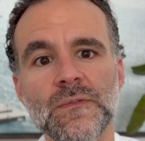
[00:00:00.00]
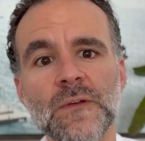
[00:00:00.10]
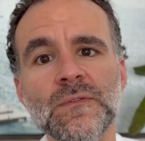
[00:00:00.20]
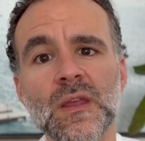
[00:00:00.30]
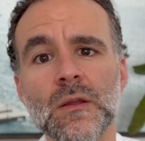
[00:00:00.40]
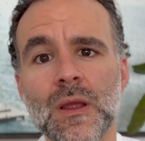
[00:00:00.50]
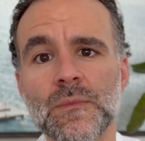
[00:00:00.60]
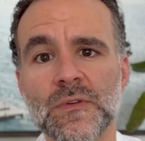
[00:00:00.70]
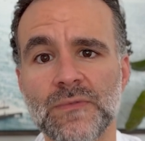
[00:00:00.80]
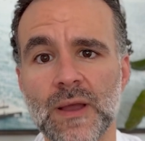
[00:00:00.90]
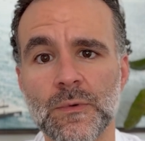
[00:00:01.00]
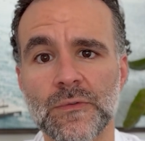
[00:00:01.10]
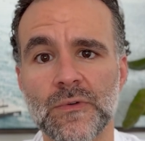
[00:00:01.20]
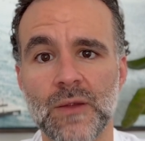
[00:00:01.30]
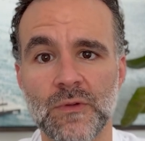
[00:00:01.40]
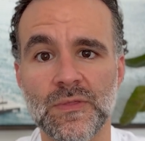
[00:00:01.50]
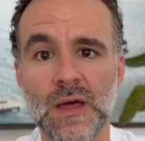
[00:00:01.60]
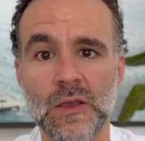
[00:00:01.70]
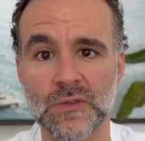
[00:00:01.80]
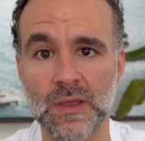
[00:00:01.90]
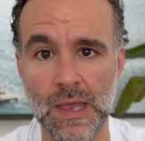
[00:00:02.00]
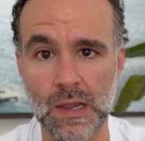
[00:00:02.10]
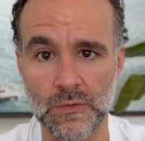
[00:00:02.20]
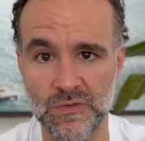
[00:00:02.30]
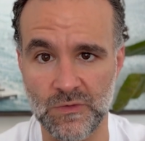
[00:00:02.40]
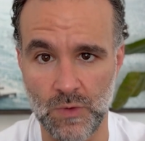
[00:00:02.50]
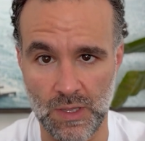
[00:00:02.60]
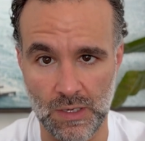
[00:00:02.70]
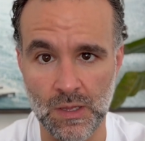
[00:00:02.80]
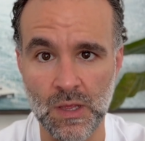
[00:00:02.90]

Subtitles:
15 grams of fiber for every 1,000 calories you eat.